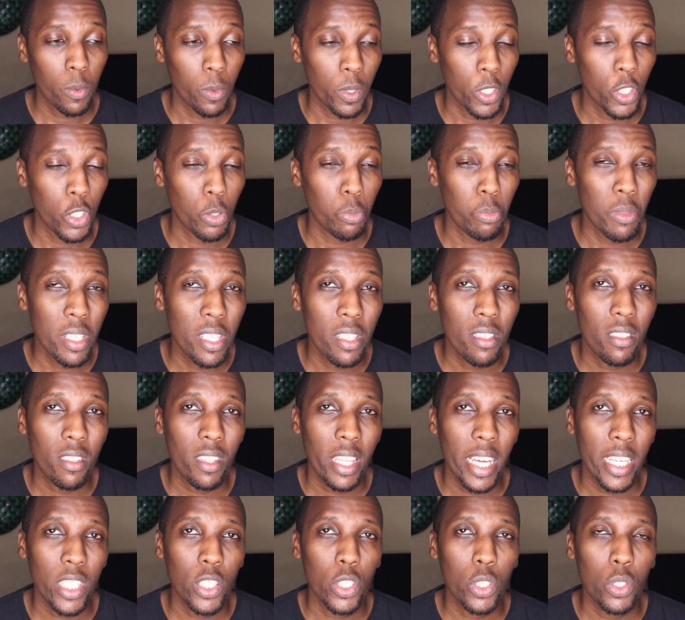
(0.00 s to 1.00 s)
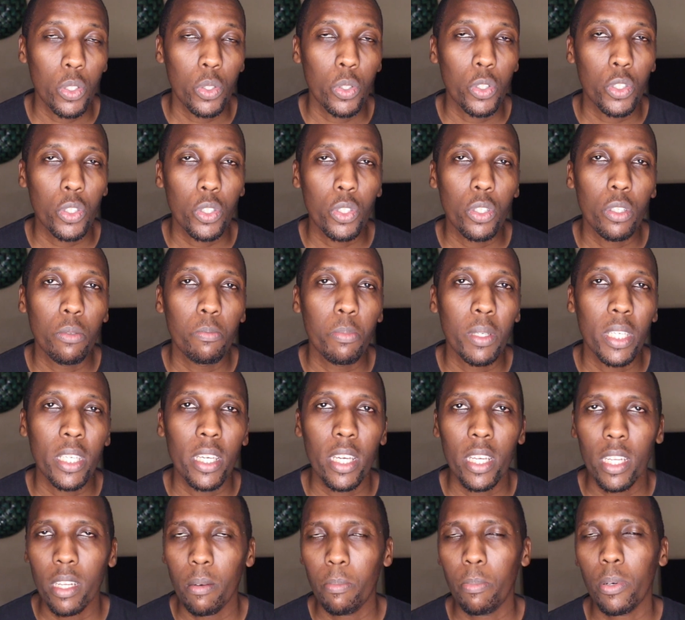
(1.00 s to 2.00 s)
which means that you should be
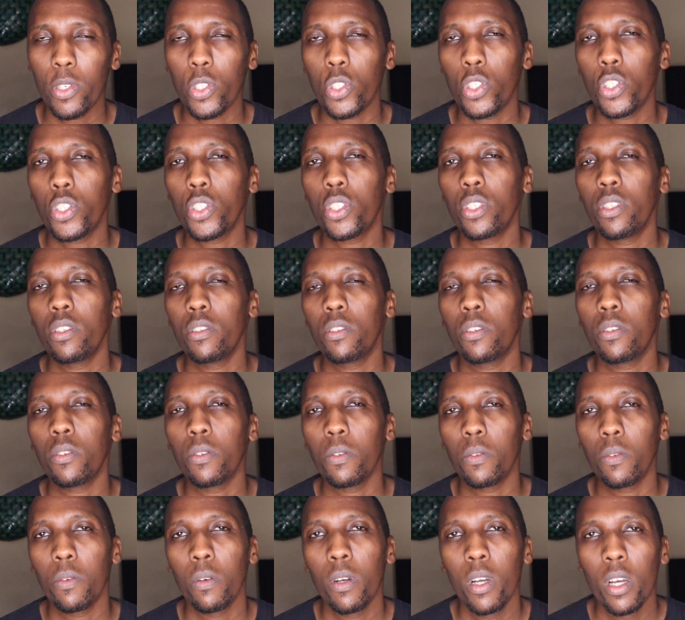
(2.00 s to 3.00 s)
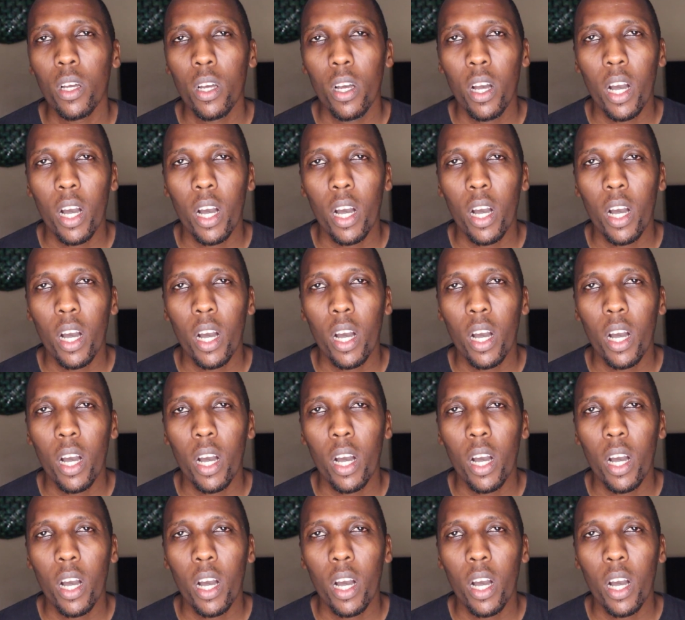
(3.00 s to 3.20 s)
in a position to